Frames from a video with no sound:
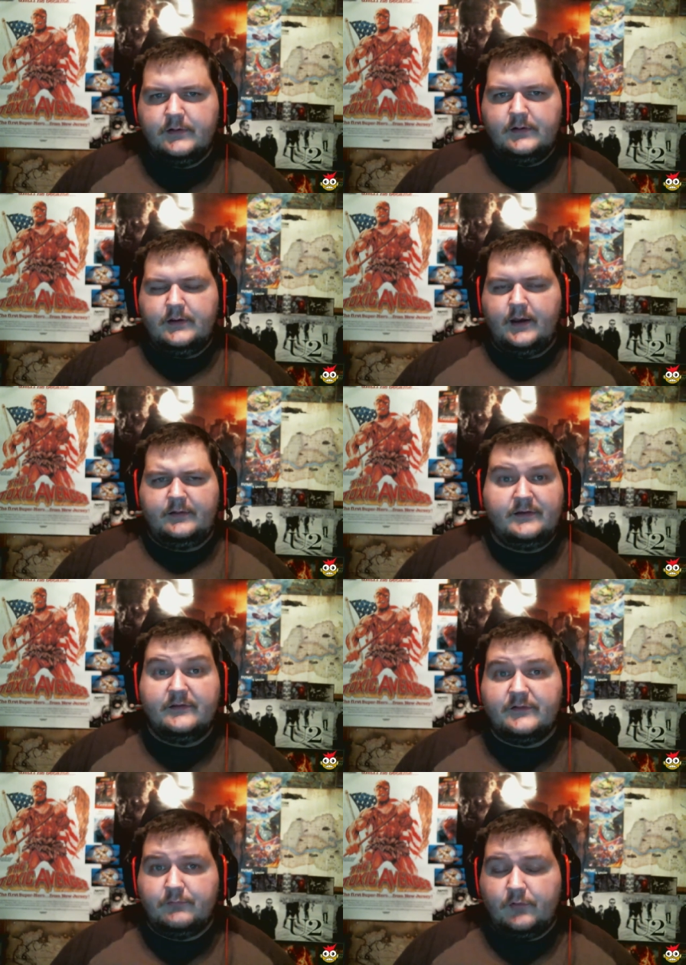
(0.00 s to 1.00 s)
uh,
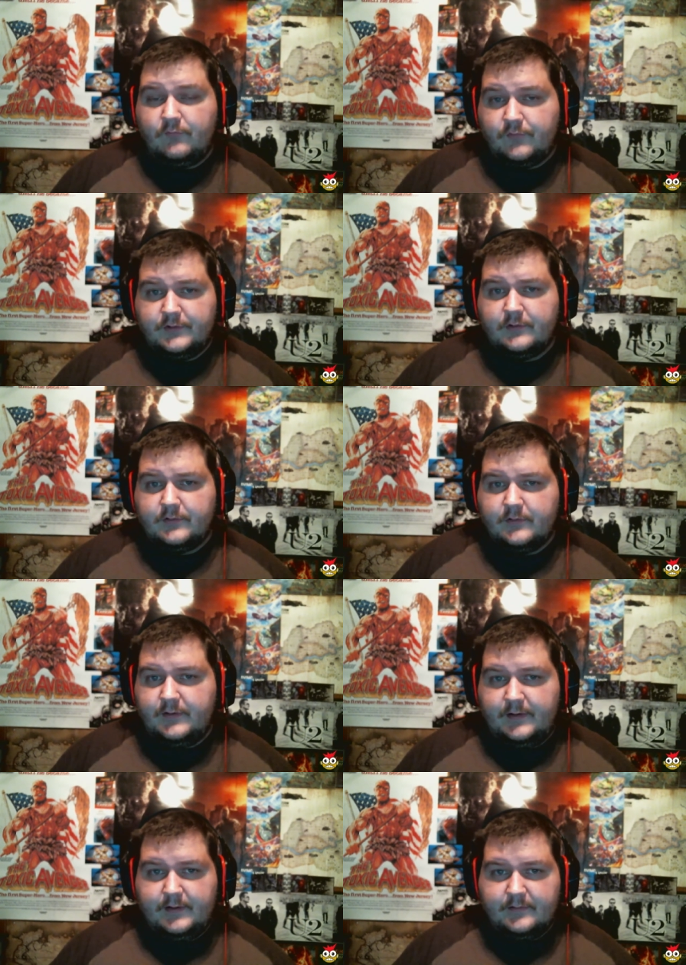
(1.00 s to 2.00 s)
Disney World for younger
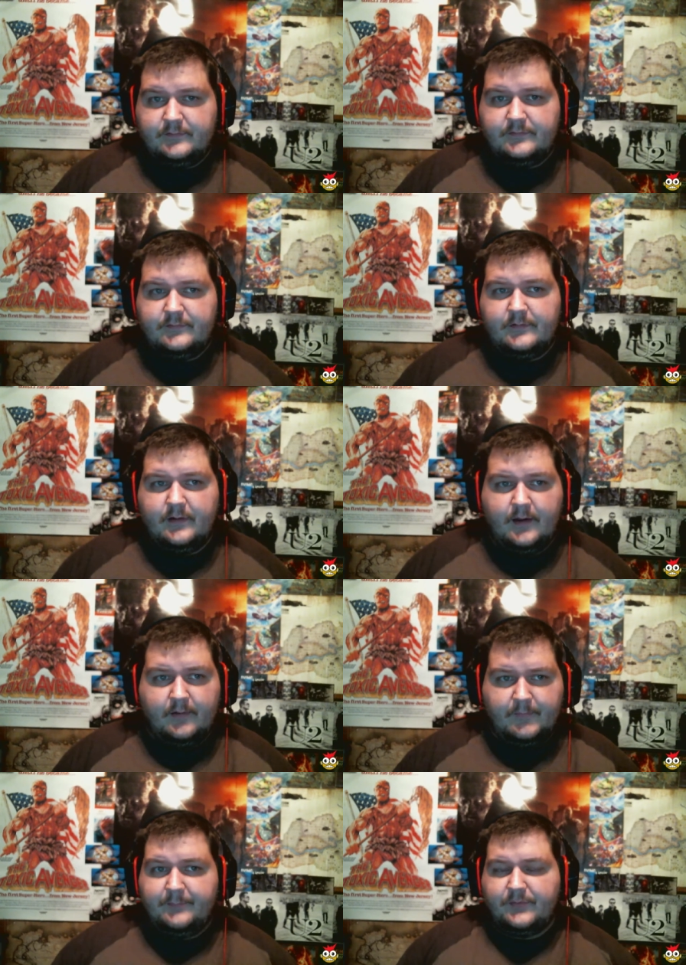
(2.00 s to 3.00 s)
kids.
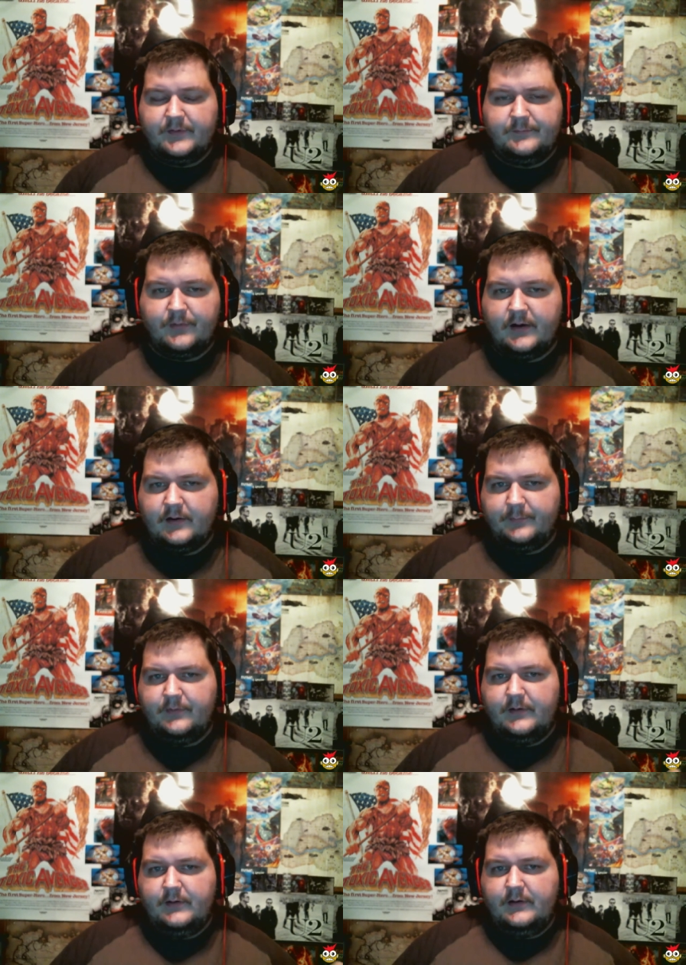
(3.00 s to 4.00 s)
Um, I've been brought up
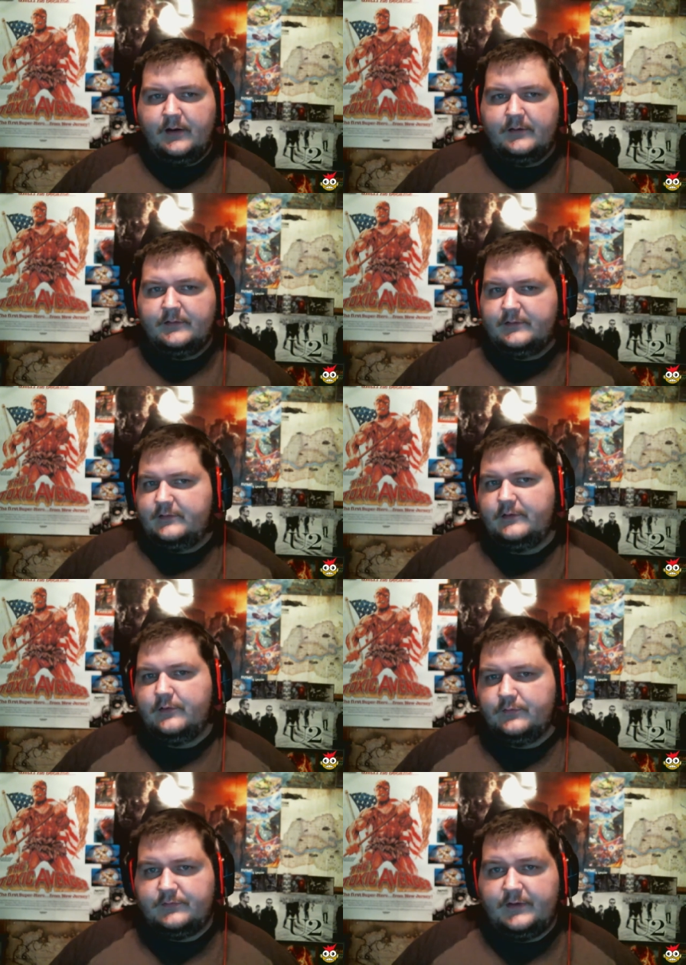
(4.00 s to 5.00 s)
on
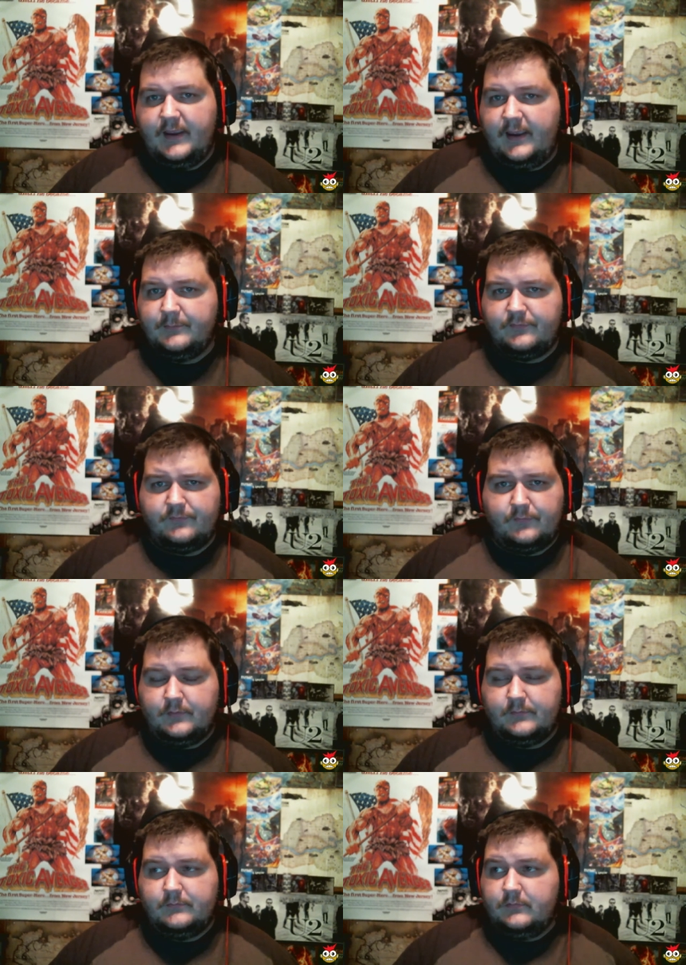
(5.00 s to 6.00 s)
Nintendo's games
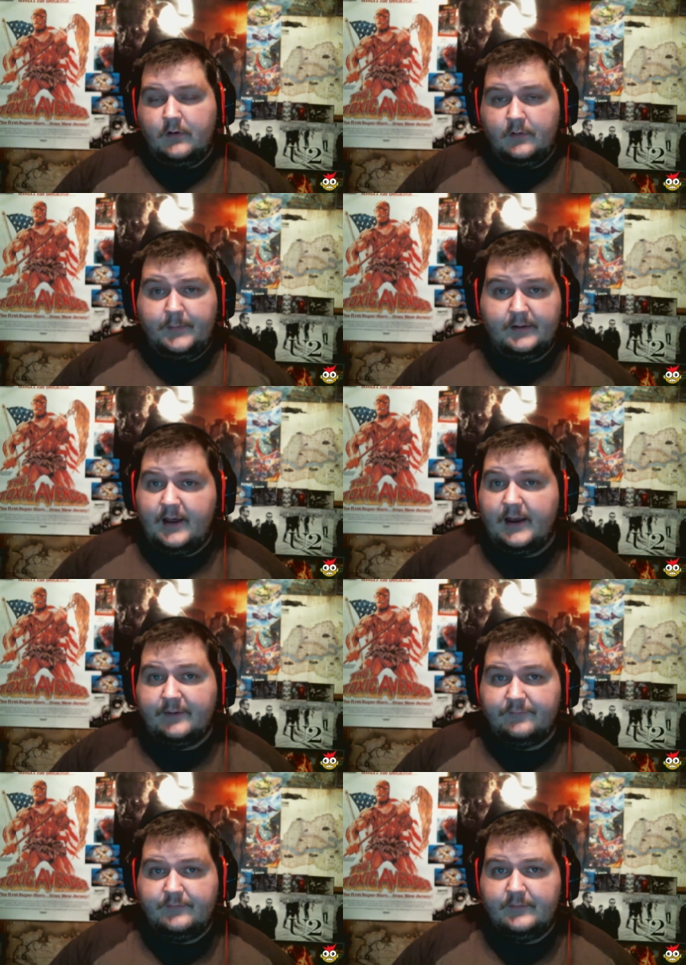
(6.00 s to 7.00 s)
for all my
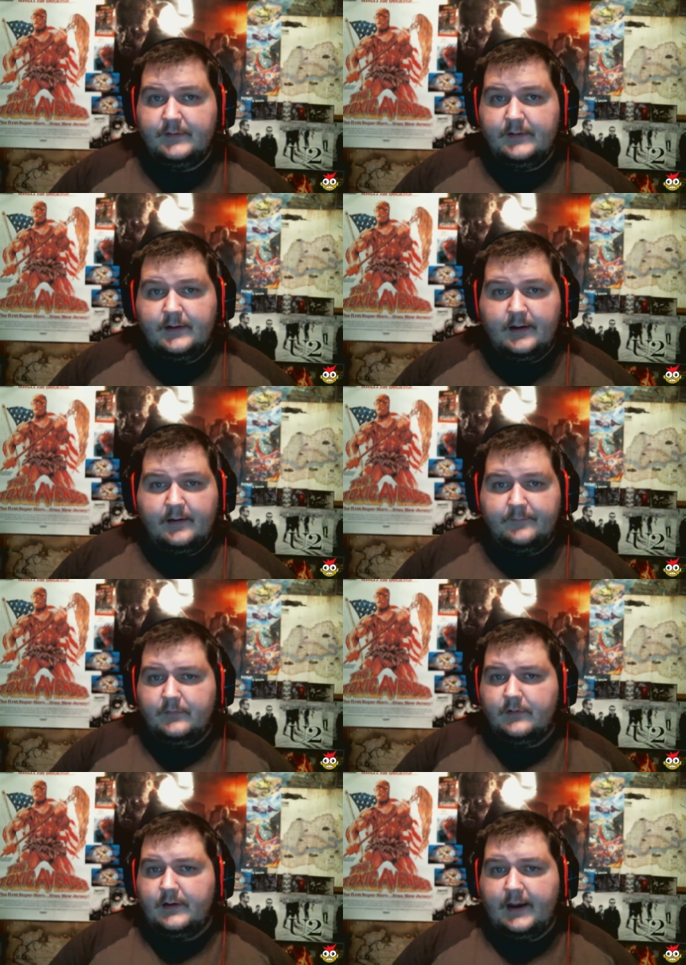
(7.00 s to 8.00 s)
life. Um,
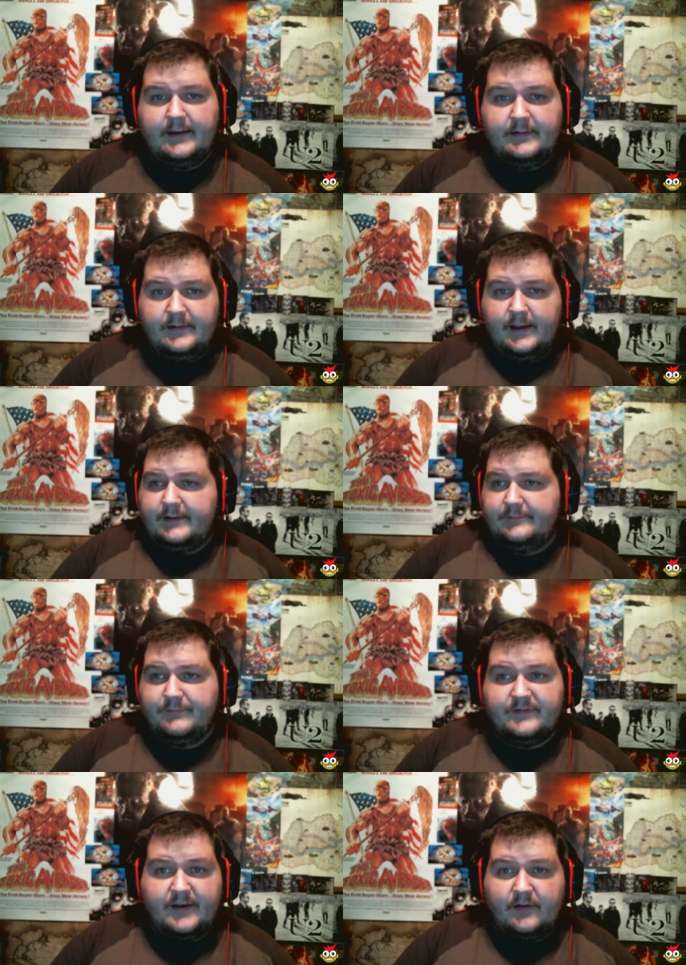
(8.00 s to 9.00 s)
I, I
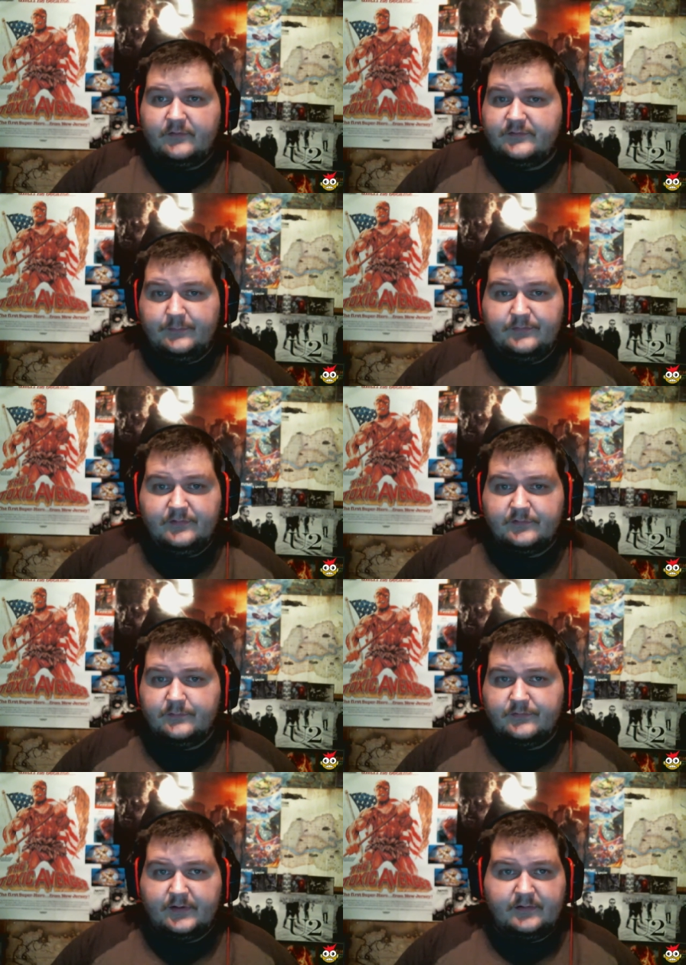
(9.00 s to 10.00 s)
missed out on some
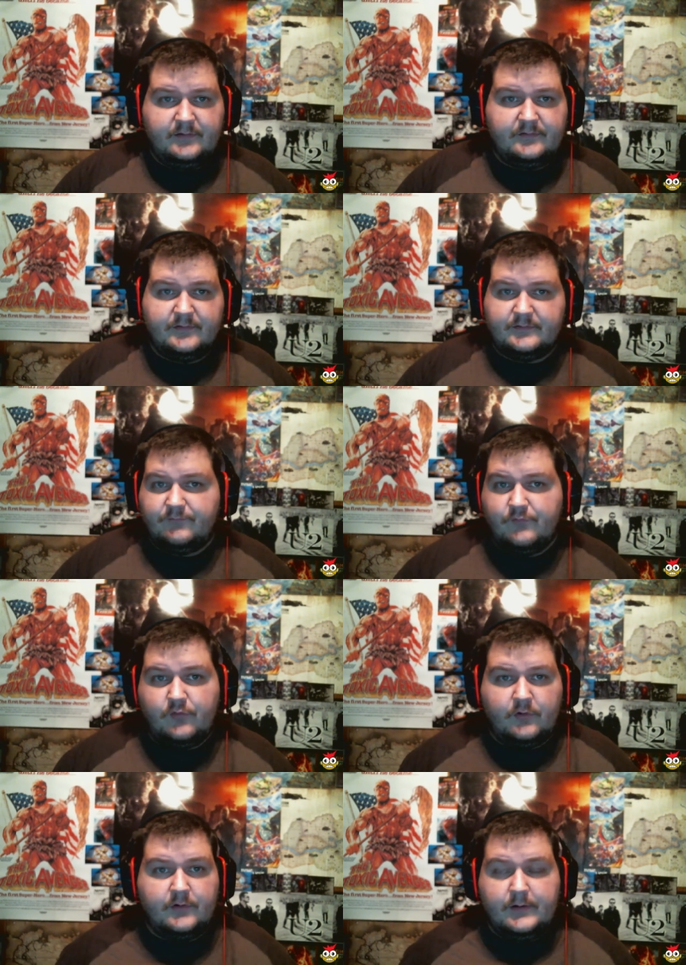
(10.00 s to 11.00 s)
systems like the
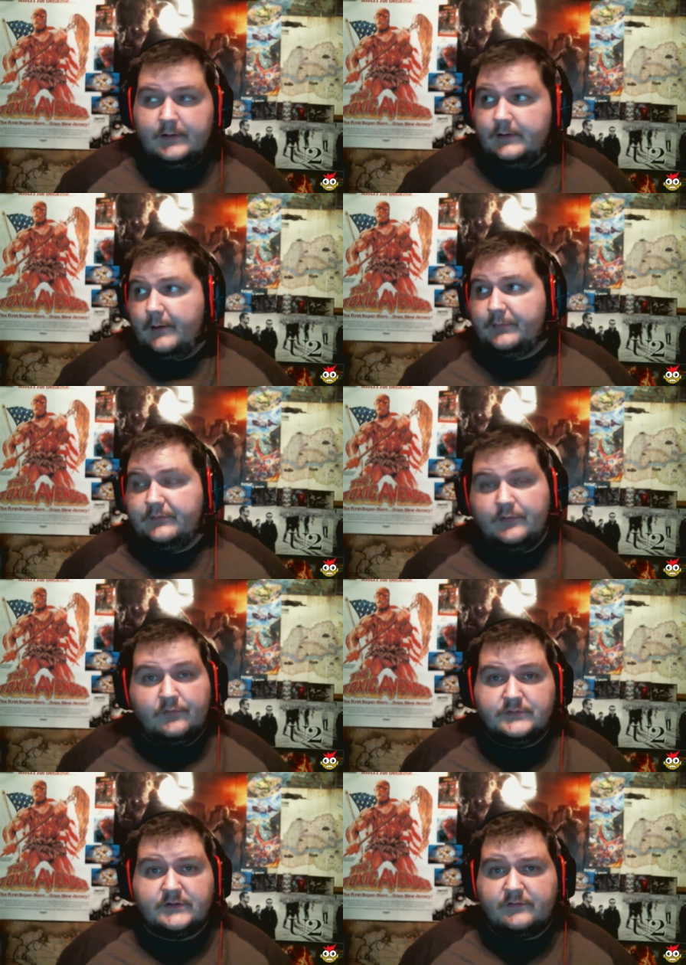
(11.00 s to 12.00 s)
N64 up until
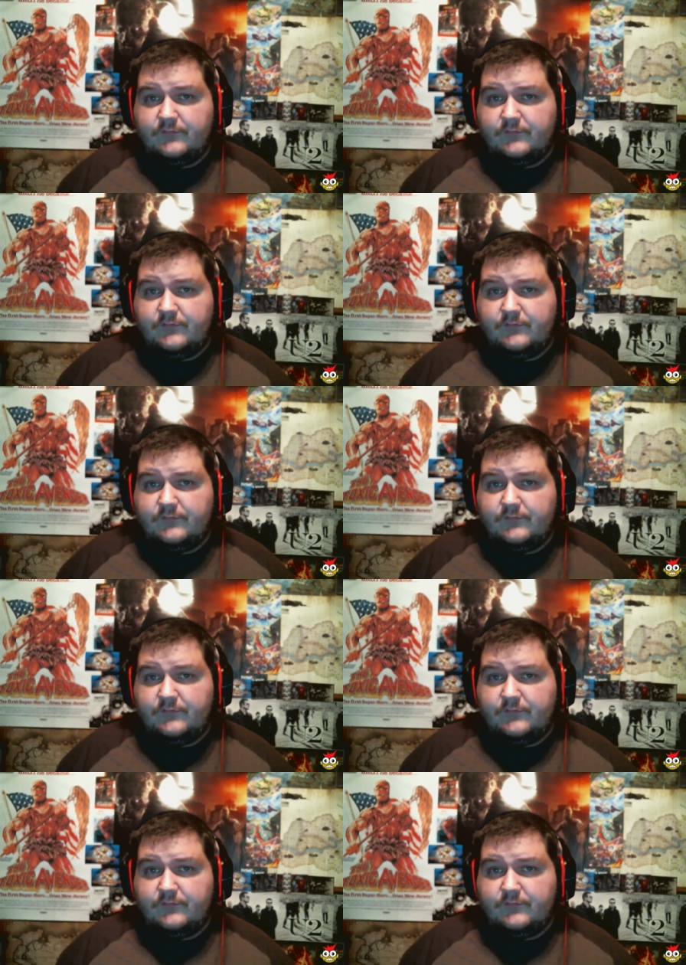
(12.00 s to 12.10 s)
just a few